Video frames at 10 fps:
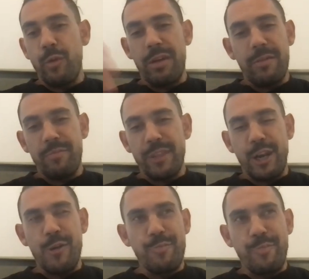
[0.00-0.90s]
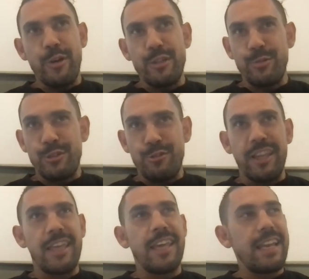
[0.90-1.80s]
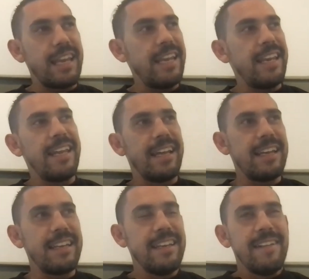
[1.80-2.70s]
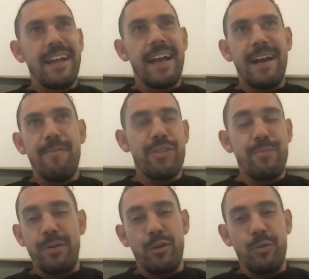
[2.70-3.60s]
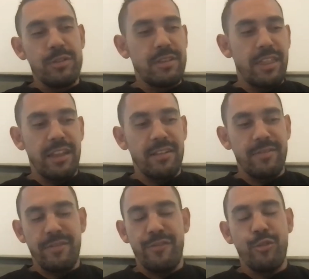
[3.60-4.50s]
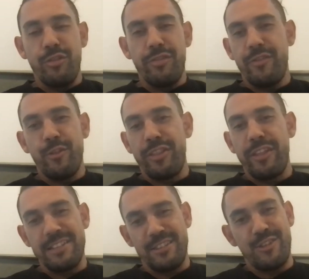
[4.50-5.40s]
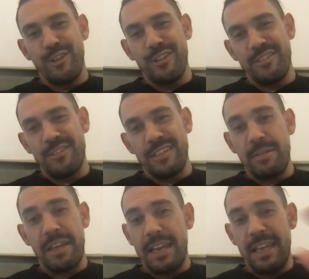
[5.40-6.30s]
we boys were drinking and eating, and the bill was, I think, $4,000 or something, and